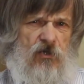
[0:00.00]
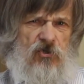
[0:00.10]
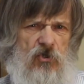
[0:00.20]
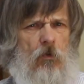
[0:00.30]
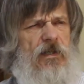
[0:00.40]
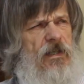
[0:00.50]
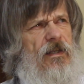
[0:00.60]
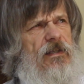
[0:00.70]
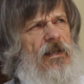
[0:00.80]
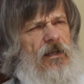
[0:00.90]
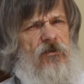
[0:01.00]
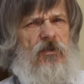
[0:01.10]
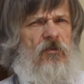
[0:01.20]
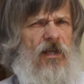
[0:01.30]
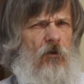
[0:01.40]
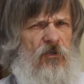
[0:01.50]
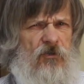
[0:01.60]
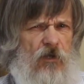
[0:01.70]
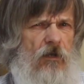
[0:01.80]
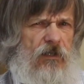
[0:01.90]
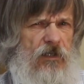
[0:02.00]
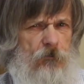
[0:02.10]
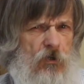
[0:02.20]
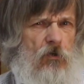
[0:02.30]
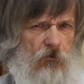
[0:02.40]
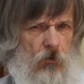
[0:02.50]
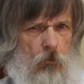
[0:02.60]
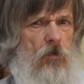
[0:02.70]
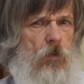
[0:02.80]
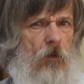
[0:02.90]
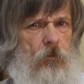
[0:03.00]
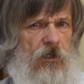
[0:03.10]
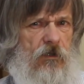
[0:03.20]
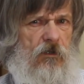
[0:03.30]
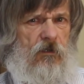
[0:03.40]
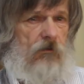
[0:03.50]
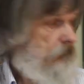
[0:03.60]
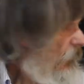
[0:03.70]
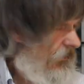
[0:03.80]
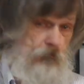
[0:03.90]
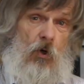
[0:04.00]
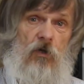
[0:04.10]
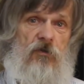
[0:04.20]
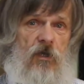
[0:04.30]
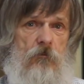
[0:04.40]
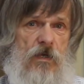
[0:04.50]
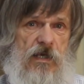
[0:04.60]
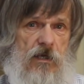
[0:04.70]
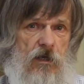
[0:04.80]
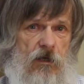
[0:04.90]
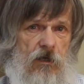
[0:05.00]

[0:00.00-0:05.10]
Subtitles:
Showing it again, just how stunningly beautiful woodblock prints and books can be